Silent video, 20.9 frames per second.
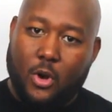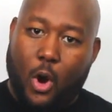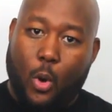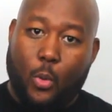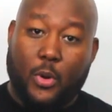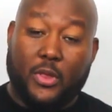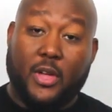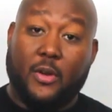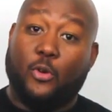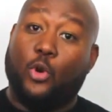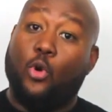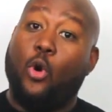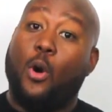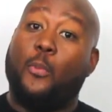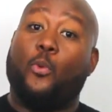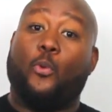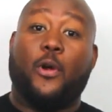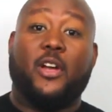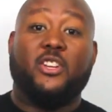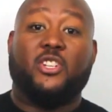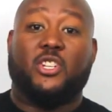or whatever
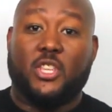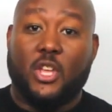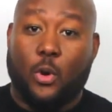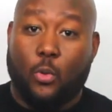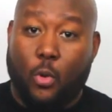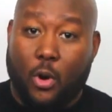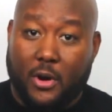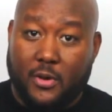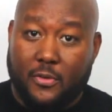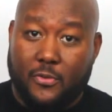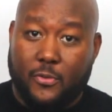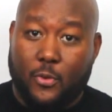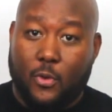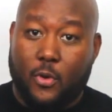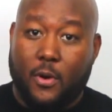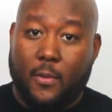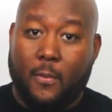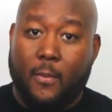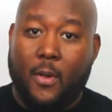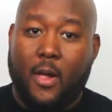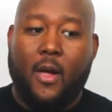corporation they're working
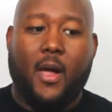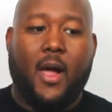for,